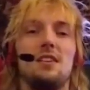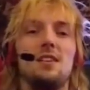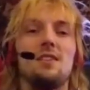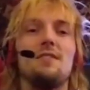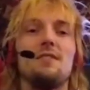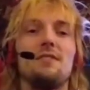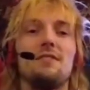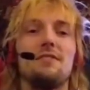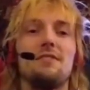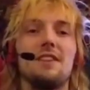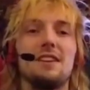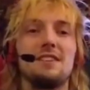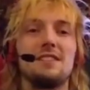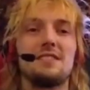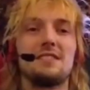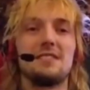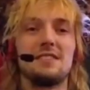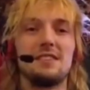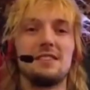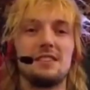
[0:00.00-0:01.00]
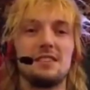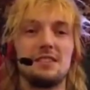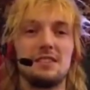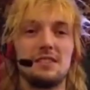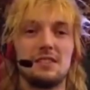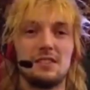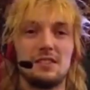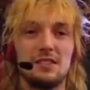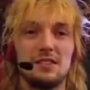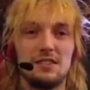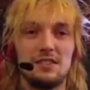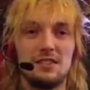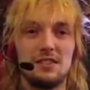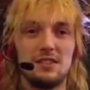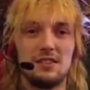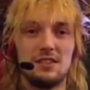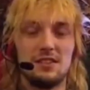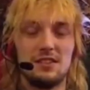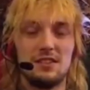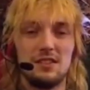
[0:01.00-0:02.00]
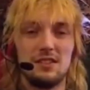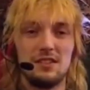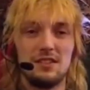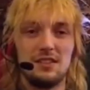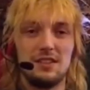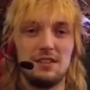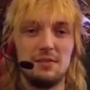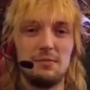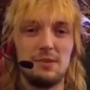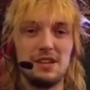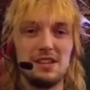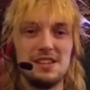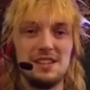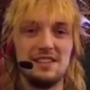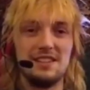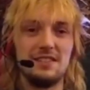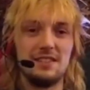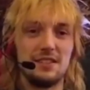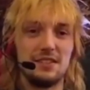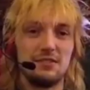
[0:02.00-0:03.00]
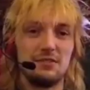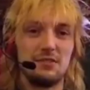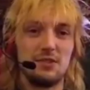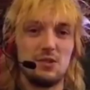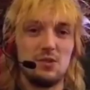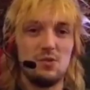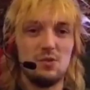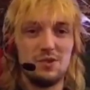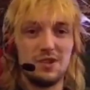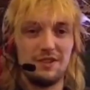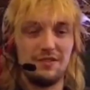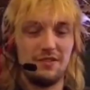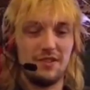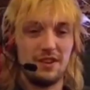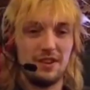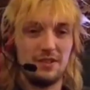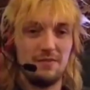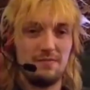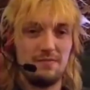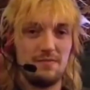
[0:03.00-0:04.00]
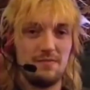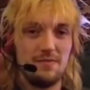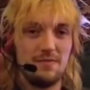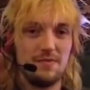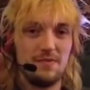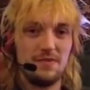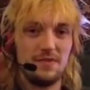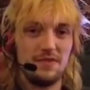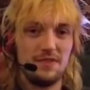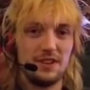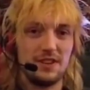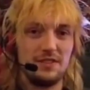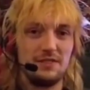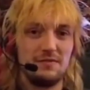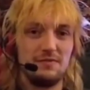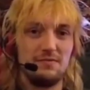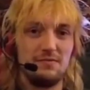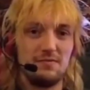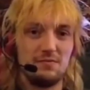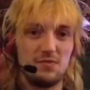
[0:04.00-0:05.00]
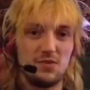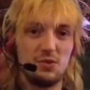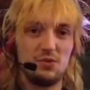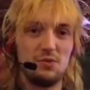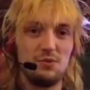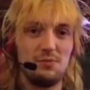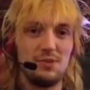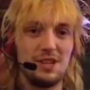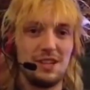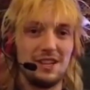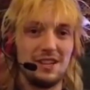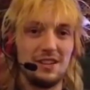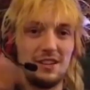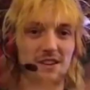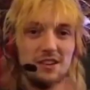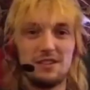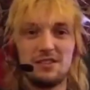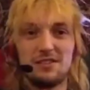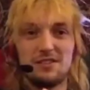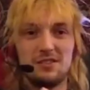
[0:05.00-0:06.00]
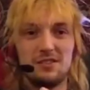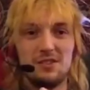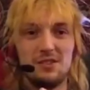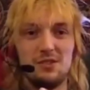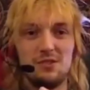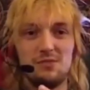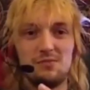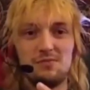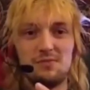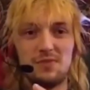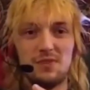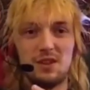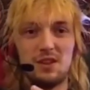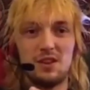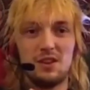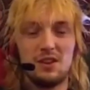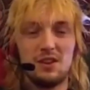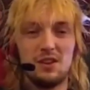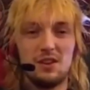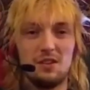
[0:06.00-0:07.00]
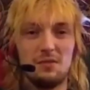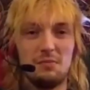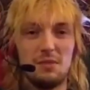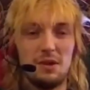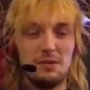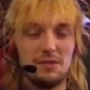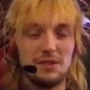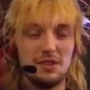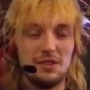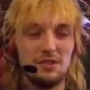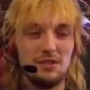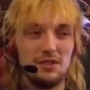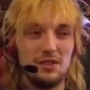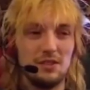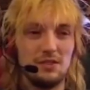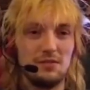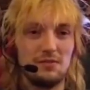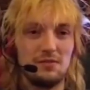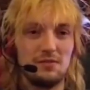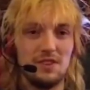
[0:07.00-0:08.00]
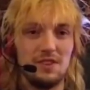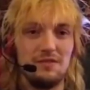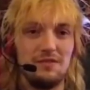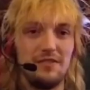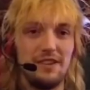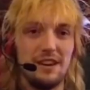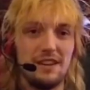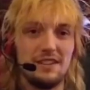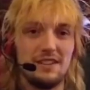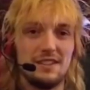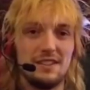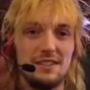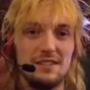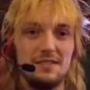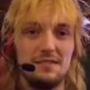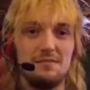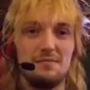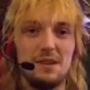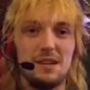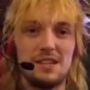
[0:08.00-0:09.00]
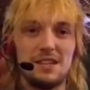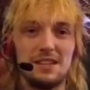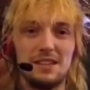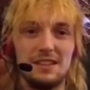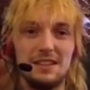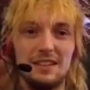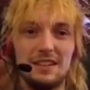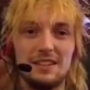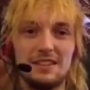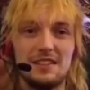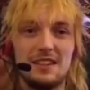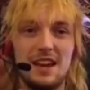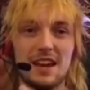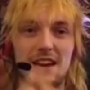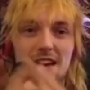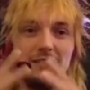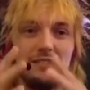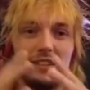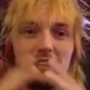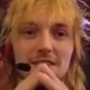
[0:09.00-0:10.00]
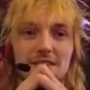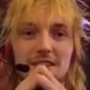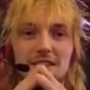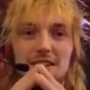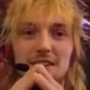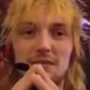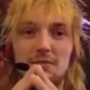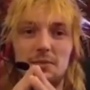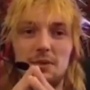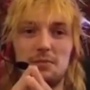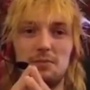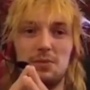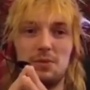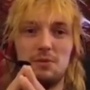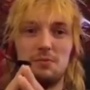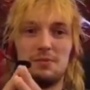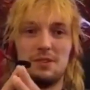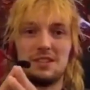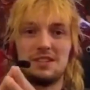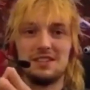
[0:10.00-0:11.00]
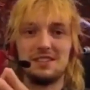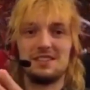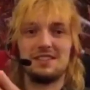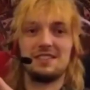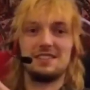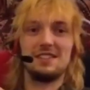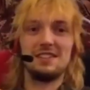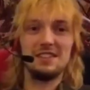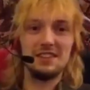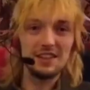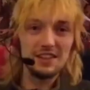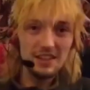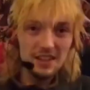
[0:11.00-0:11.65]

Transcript: facing. They're a bit easier to record if I do them here. So perhaps I'll invest in making this area a little bit more mise en scène.